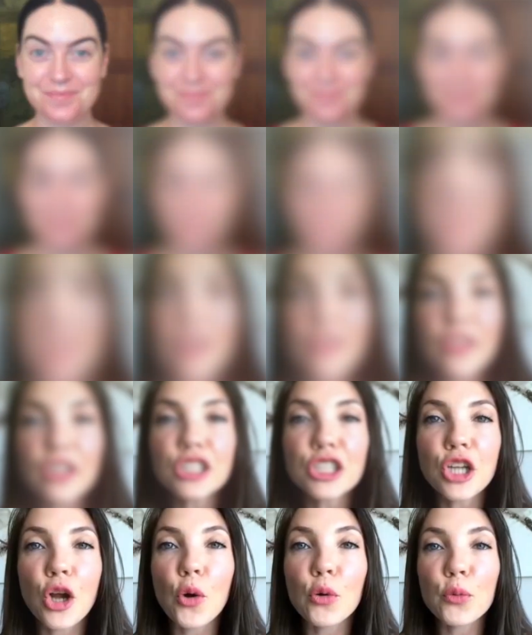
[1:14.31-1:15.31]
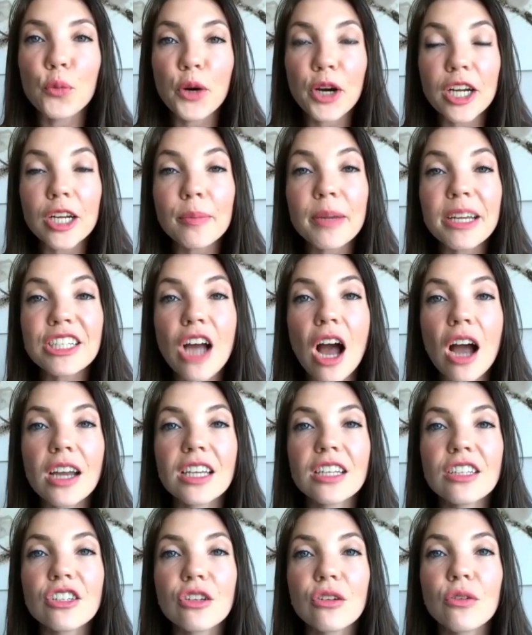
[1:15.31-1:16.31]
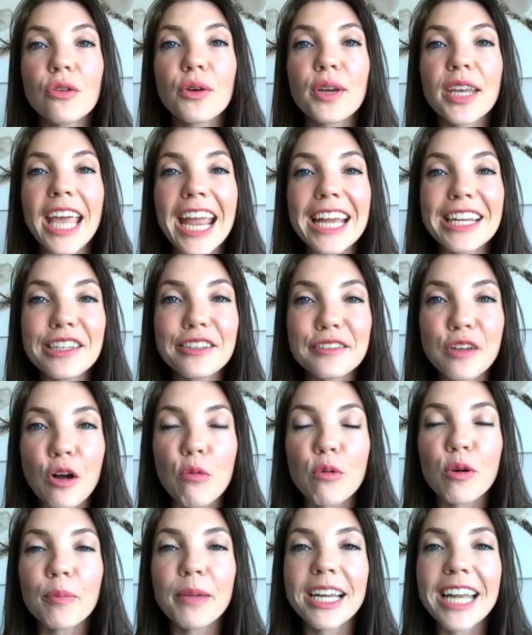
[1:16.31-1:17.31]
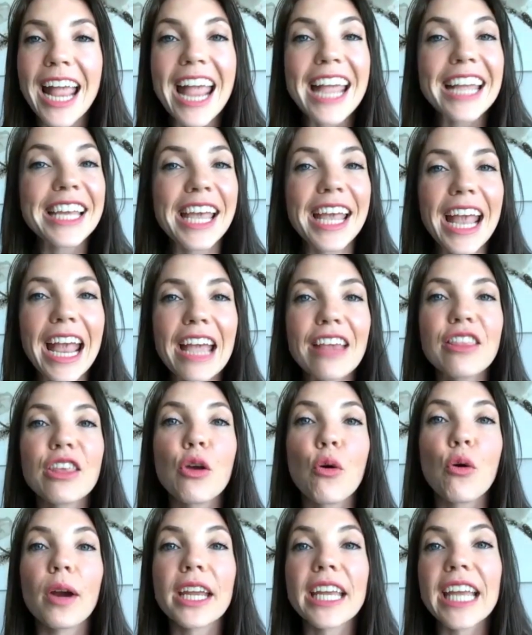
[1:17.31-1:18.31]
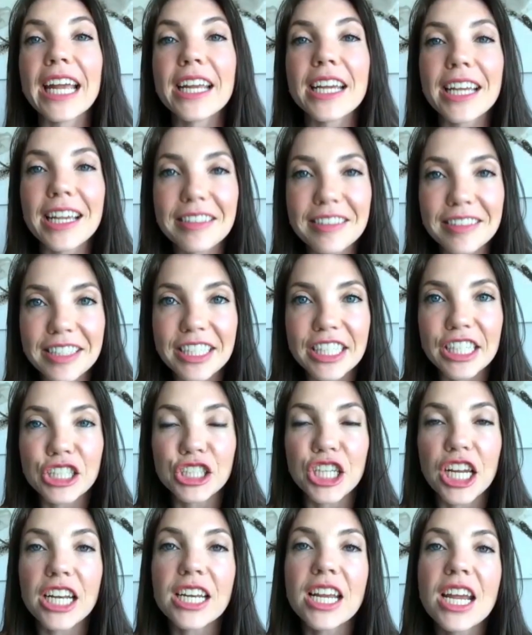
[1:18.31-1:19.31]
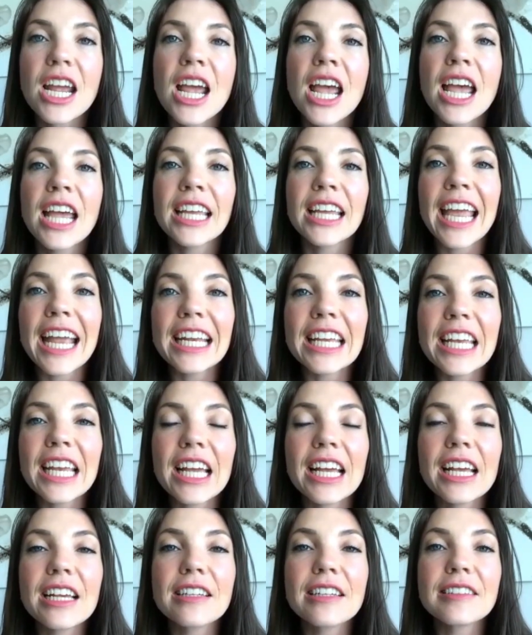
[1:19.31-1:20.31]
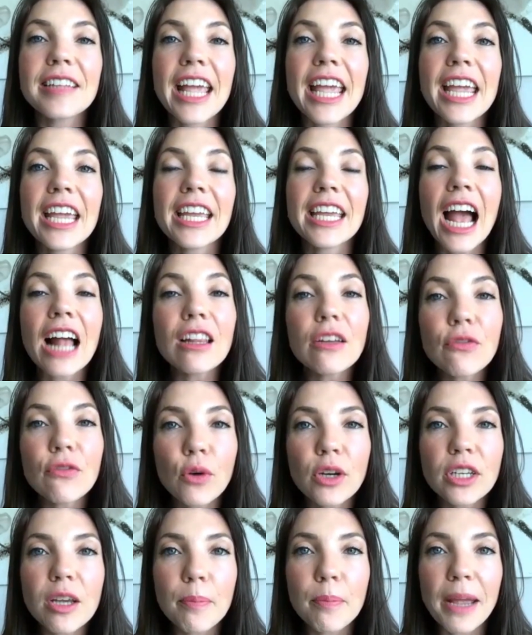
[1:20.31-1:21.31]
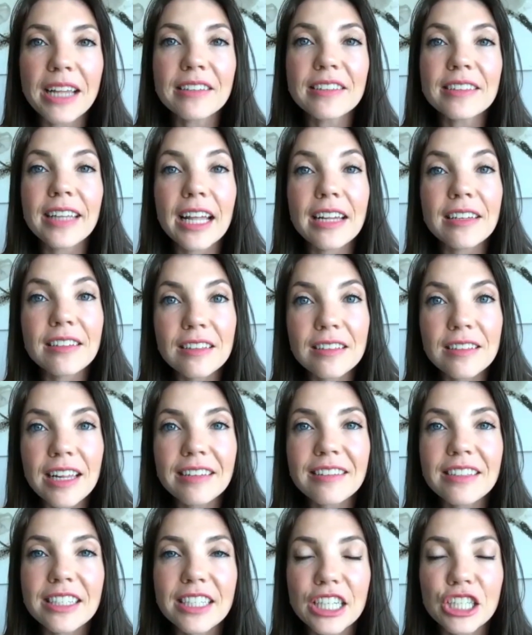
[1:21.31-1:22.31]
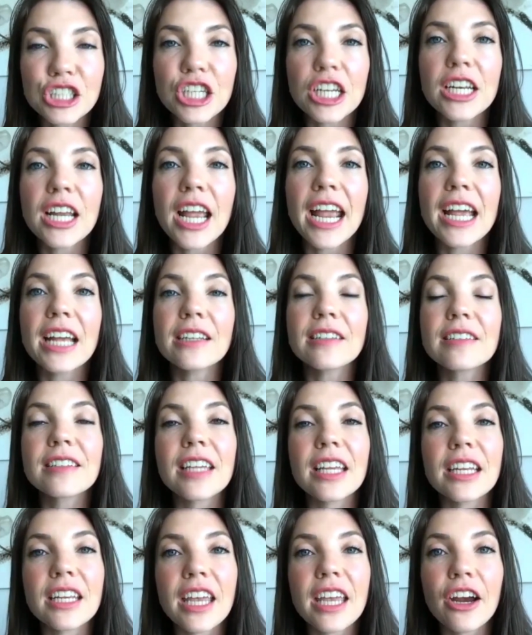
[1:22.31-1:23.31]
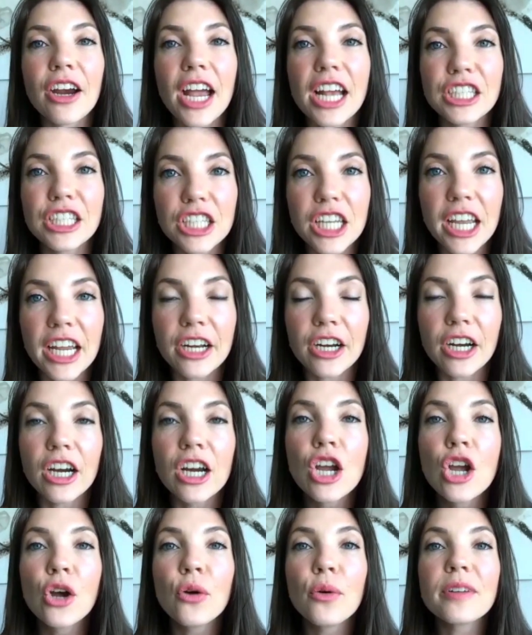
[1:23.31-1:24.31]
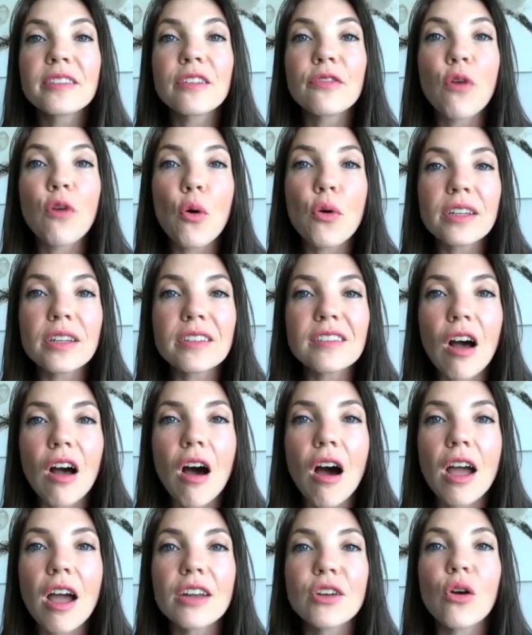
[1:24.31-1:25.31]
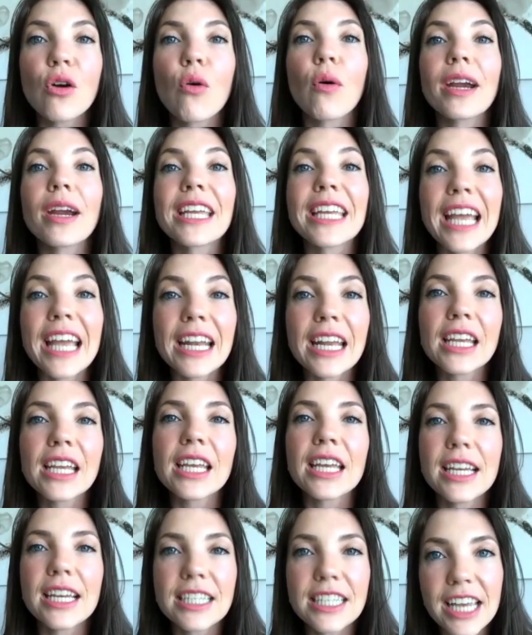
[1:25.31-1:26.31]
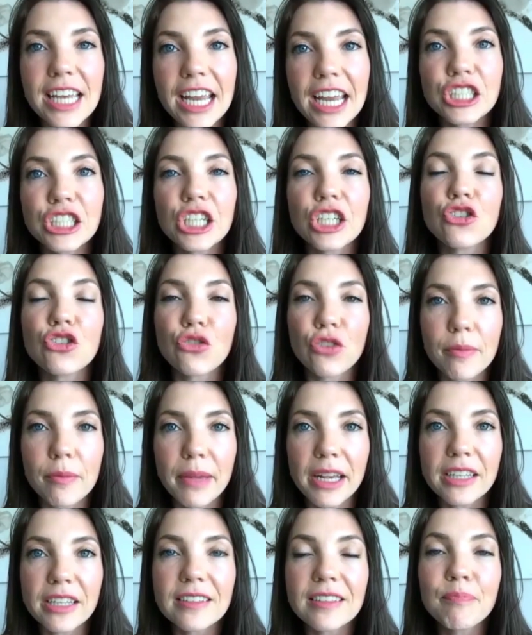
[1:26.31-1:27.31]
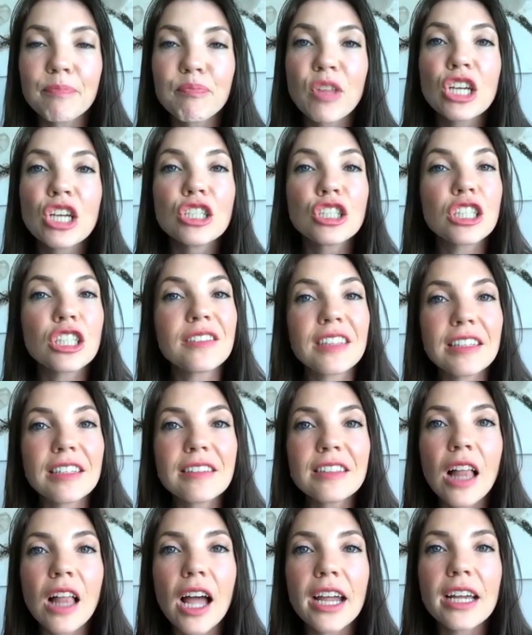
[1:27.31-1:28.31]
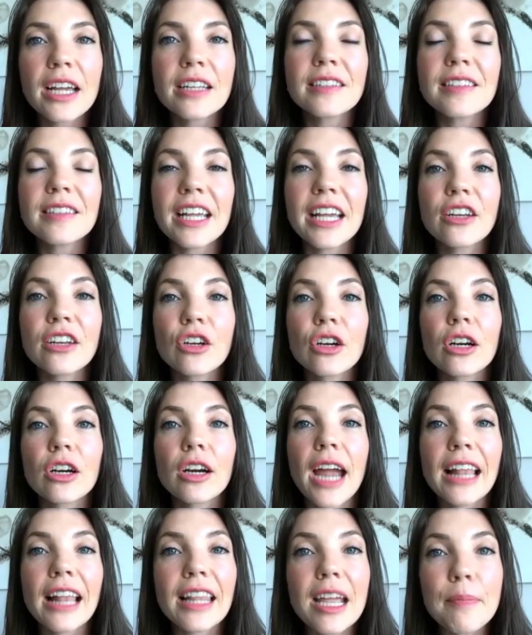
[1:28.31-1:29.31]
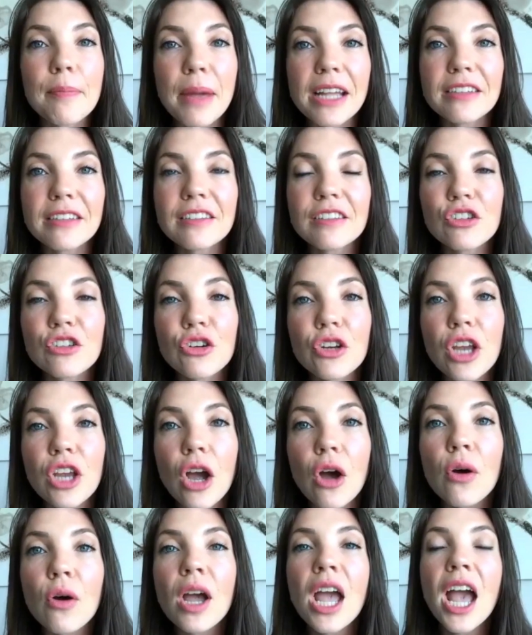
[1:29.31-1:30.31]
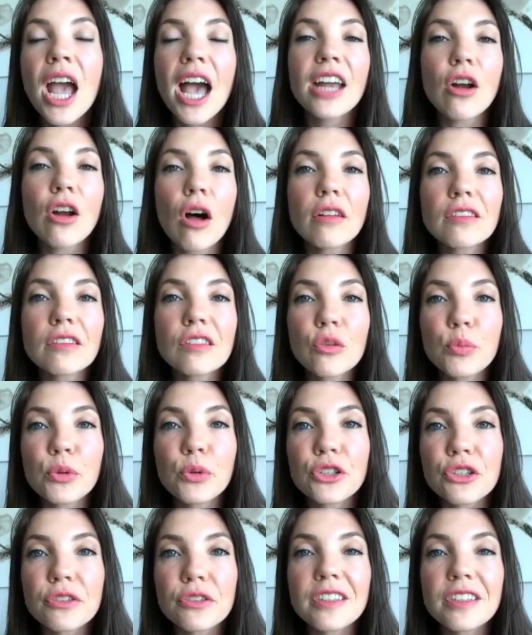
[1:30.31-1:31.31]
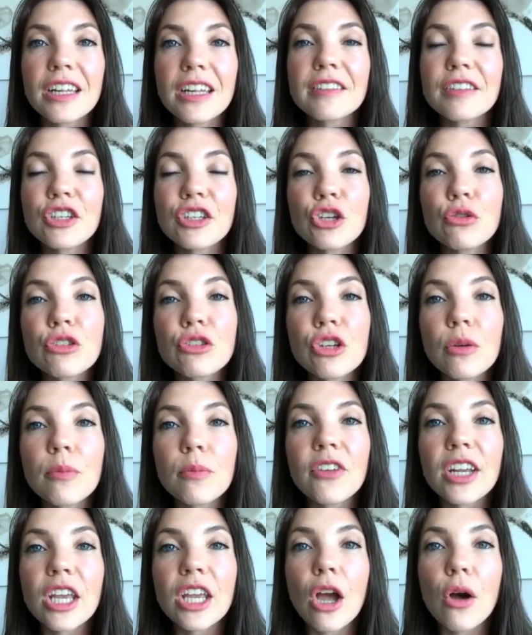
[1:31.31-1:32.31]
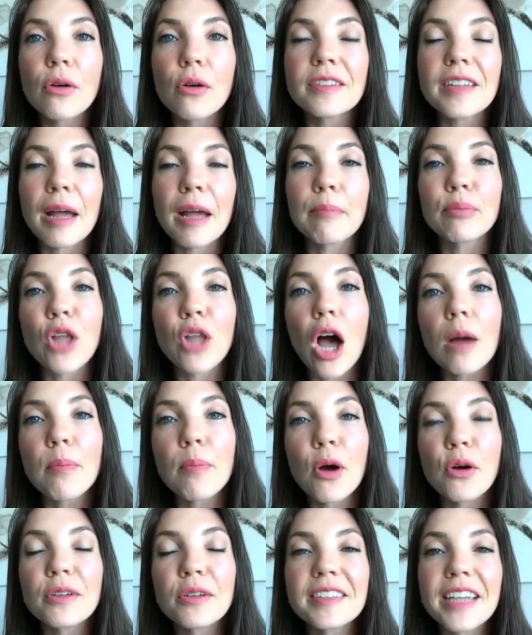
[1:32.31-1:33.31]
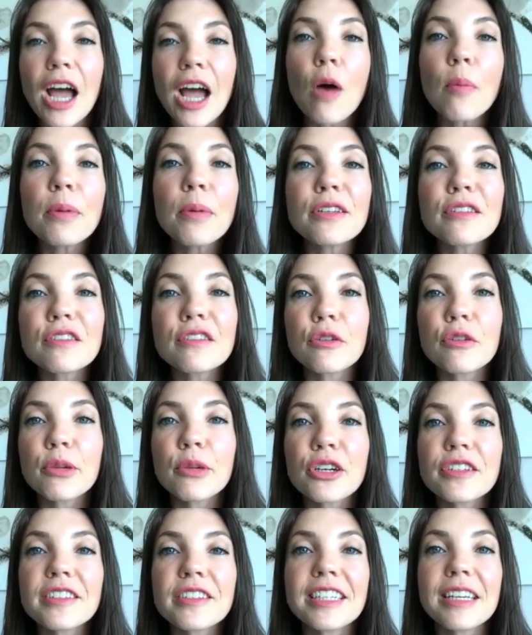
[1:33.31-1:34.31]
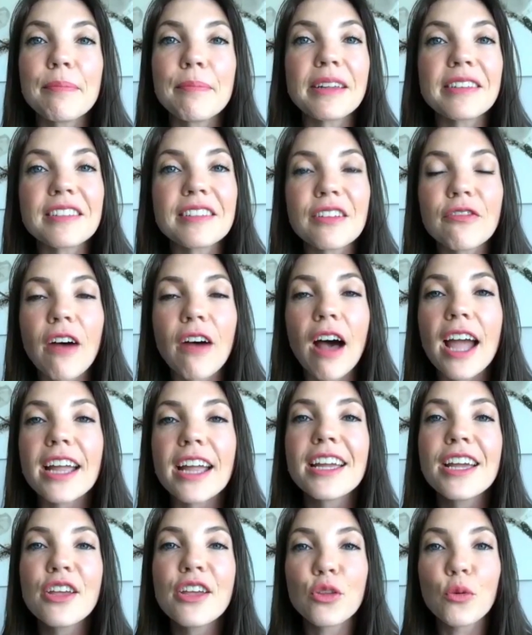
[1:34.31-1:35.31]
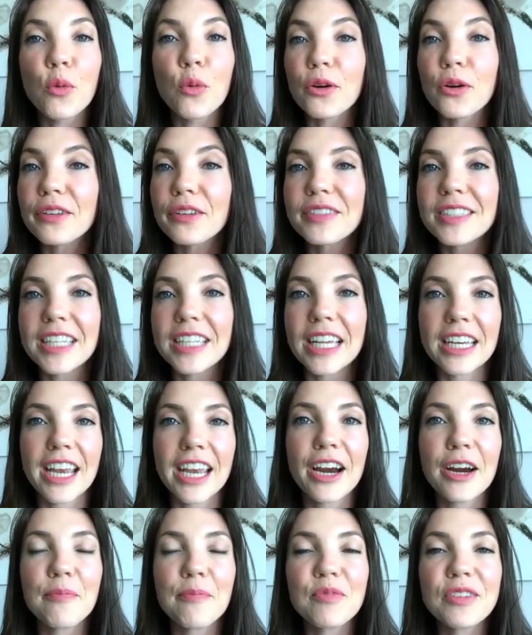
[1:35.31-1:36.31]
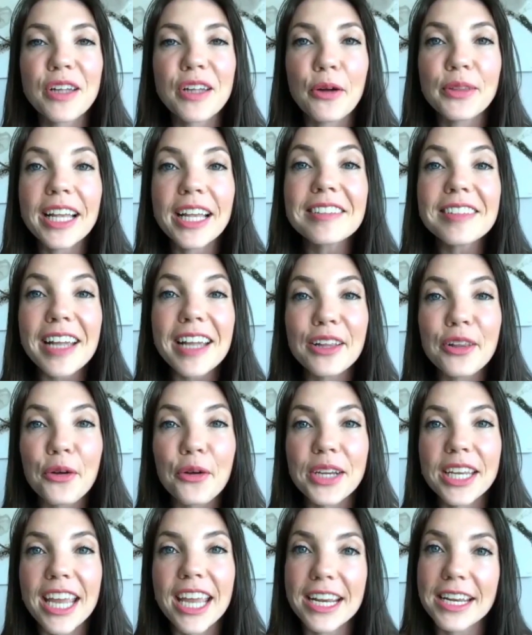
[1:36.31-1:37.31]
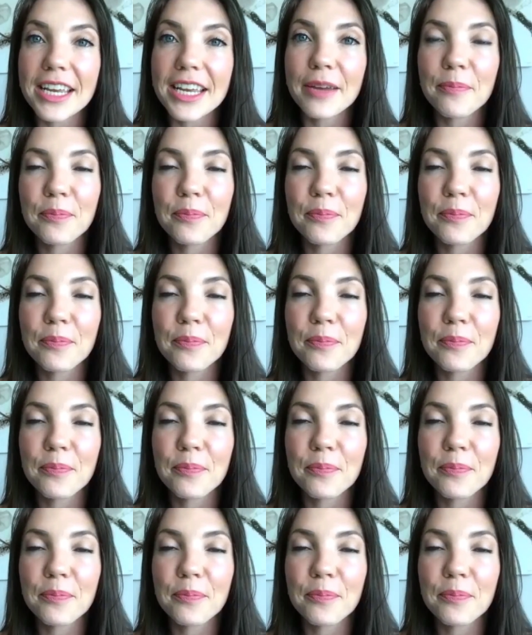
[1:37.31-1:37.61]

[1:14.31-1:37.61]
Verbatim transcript: Today on the show, we're going to be talking to Katie Sobelman, aka the Organic Esthetician. Katie is a California based licensed esthetician and skincare educator who has a focus on organic anti aging treatments. She sees clients in her LA based studio and also produces YouTube videos and blog posts to help consumers demystify the world of skincare. So let's say hello to Katie.